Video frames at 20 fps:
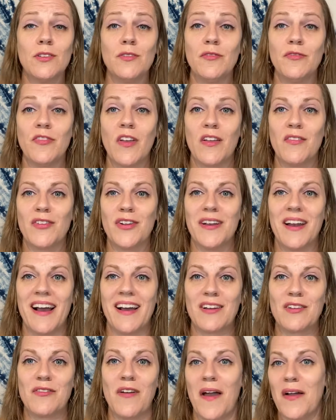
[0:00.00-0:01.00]
favorite
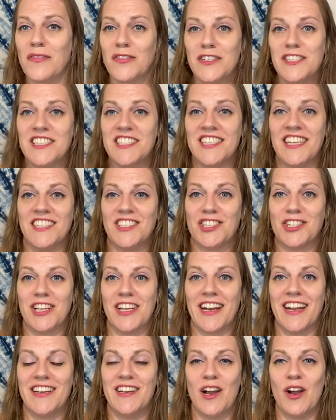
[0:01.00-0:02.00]
out of every stitch that
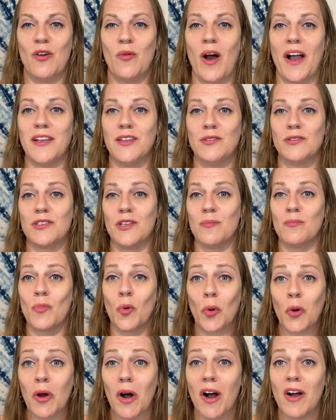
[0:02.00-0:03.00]
I know. I use it
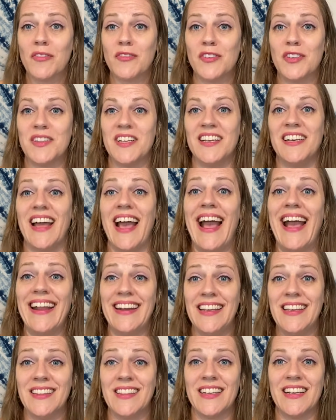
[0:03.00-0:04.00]
more often than
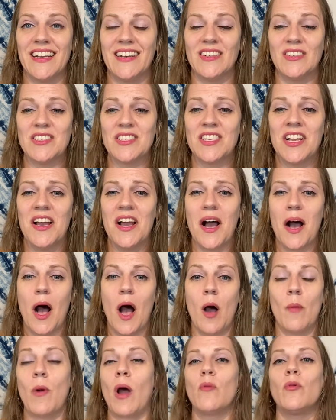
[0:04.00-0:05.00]
anything else.
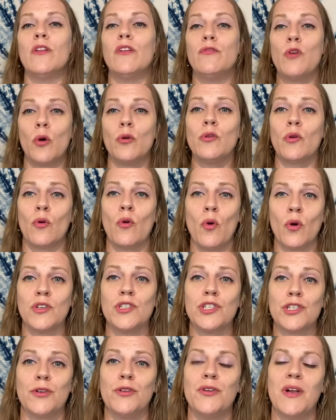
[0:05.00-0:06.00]
I will, of course,
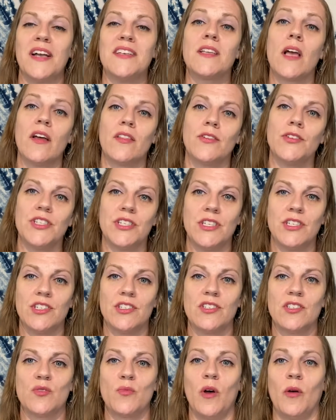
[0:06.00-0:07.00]
show you guys other stitches
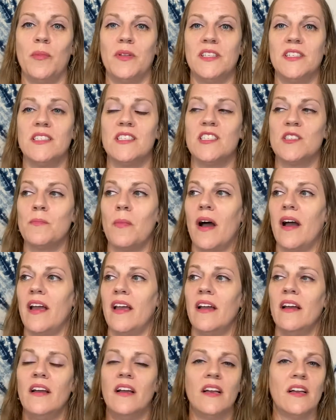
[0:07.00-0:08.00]
as well, but this is
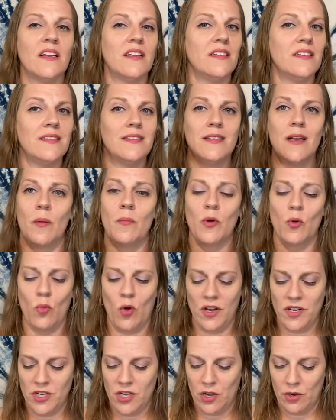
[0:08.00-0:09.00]
my number
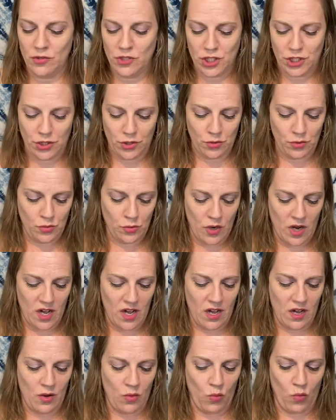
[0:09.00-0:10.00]
one go-to
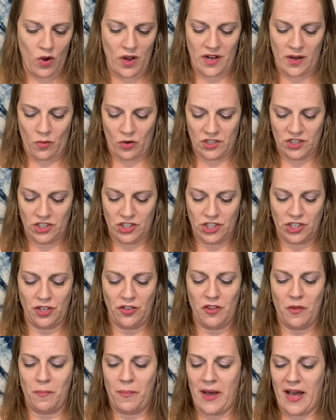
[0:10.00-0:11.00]
one. I wanted to show you
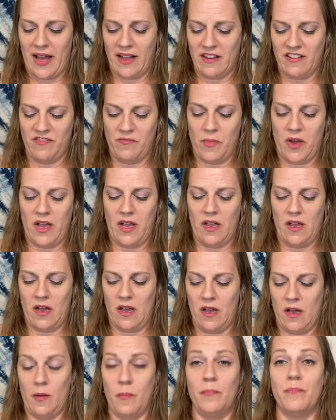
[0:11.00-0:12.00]
the back of
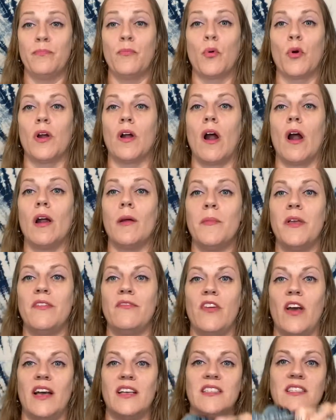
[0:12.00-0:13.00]
my Pork Army
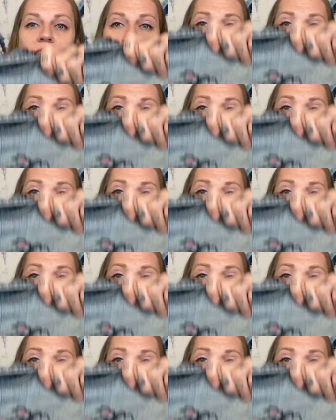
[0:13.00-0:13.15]
vest